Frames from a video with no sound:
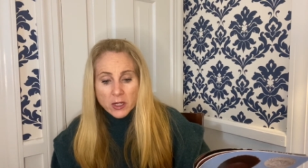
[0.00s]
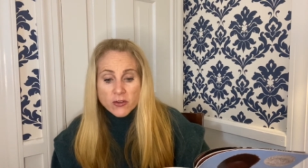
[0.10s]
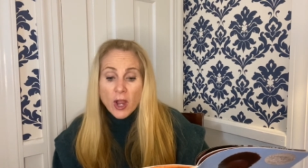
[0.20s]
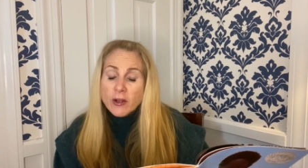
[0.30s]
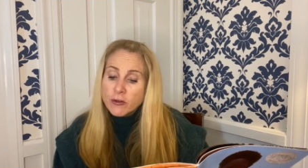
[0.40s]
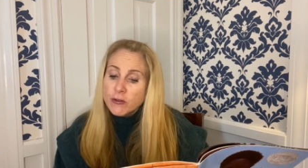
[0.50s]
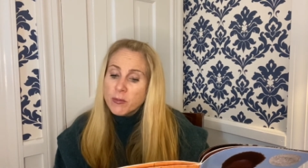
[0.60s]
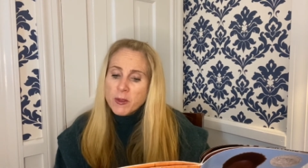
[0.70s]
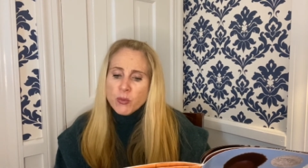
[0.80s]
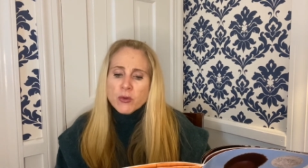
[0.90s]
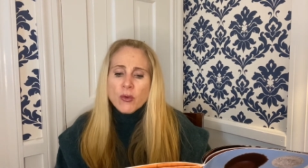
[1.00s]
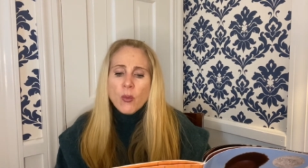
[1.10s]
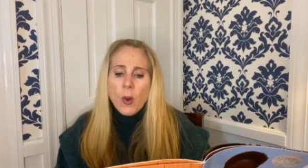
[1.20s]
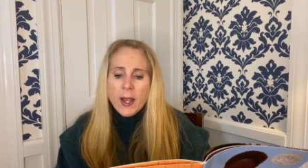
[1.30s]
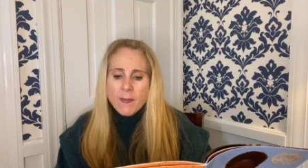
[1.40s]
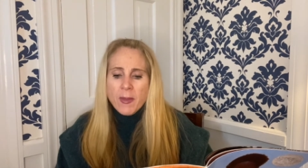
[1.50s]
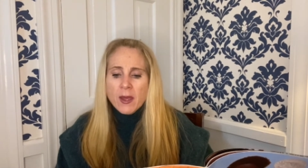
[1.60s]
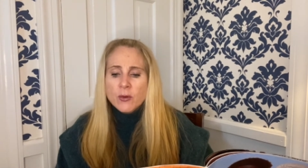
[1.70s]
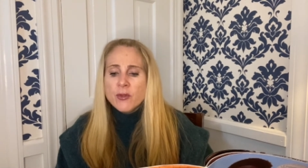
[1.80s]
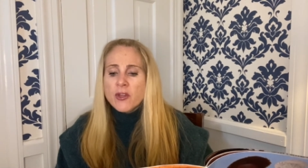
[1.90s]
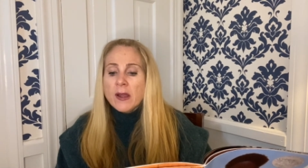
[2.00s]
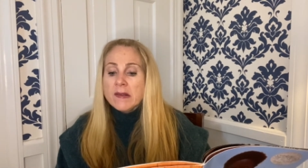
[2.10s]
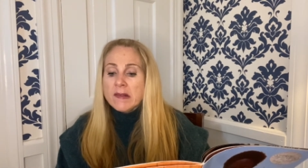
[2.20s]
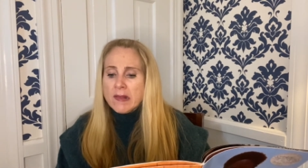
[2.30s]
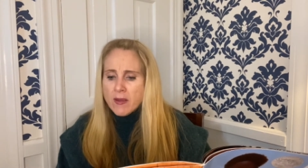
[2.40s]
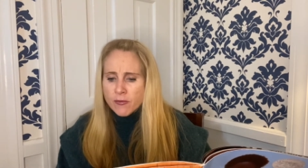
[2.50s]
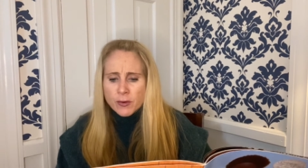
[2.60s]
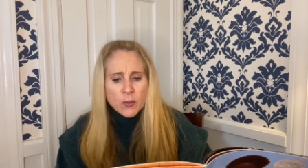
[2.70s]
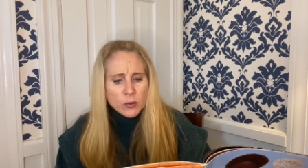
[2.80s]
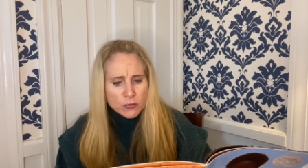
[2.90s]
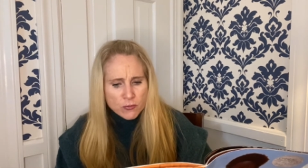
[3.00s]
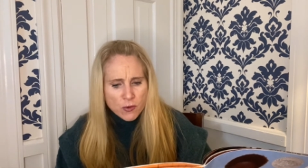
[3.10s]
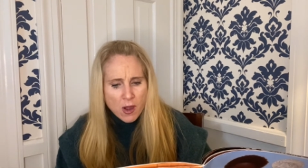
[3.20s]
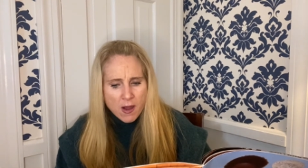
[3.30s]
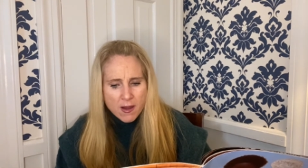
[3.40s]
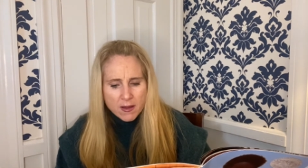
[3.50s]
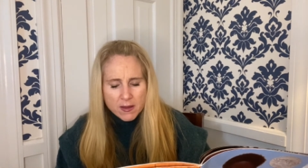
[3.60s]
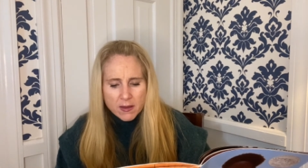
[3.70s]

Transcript: Dr. Smith was a white man who thought slavery was wrong.